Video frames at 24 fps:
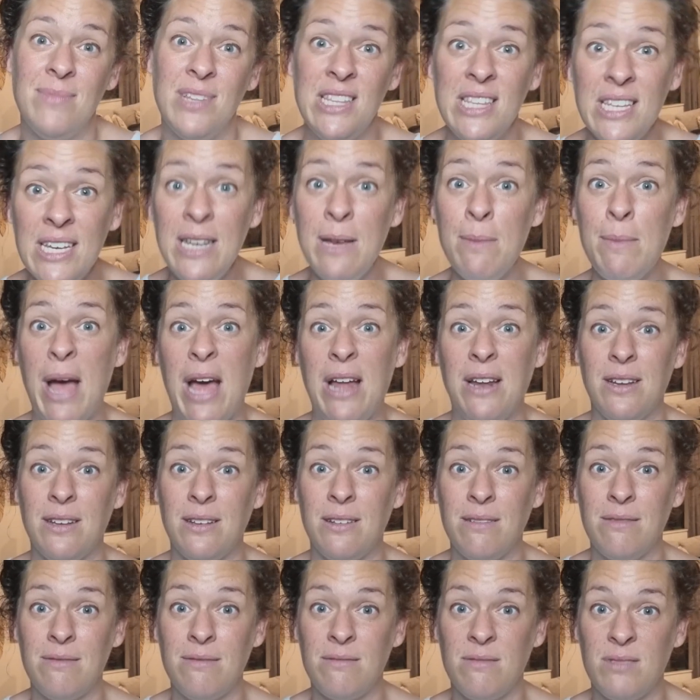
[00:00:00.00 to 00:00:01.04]
Think about it,
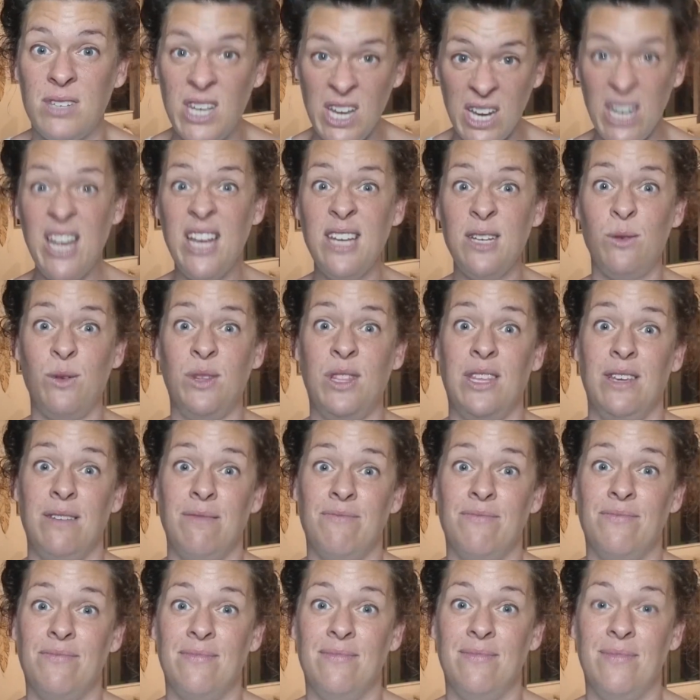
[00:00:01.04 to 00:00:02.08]
connect with them,
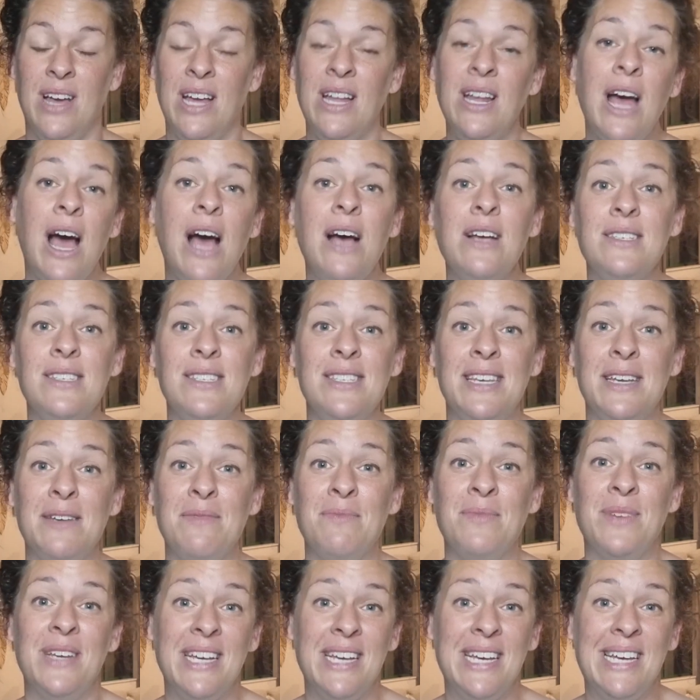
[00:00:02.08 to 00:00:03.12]
and ask
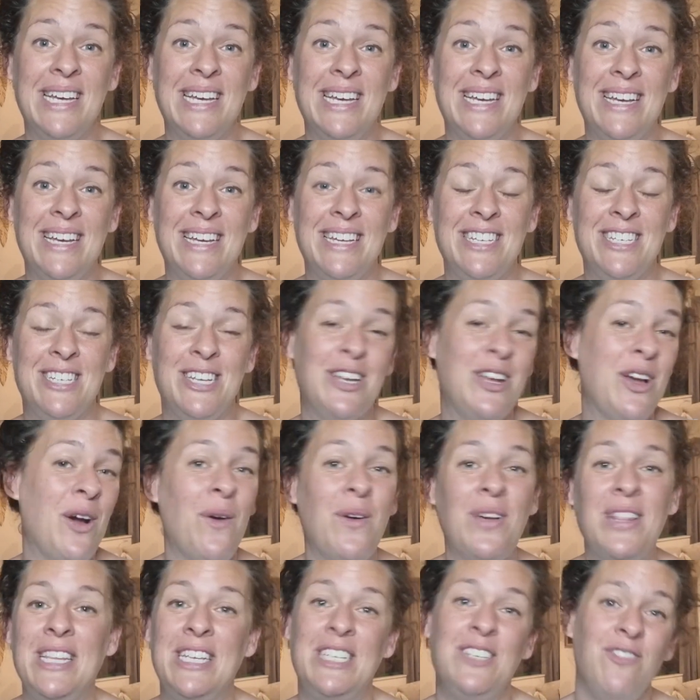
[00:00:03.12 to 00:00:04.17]
them to go
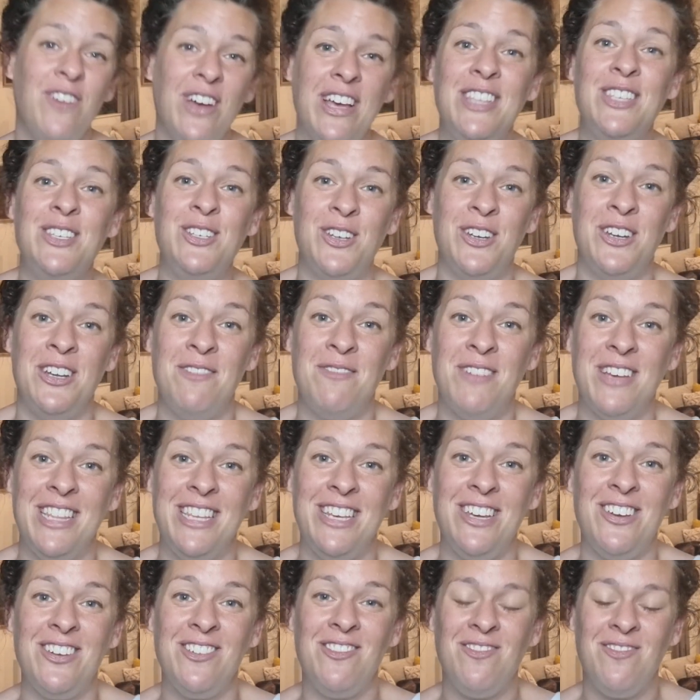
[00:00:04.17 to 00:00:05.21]
on this faith journey with you.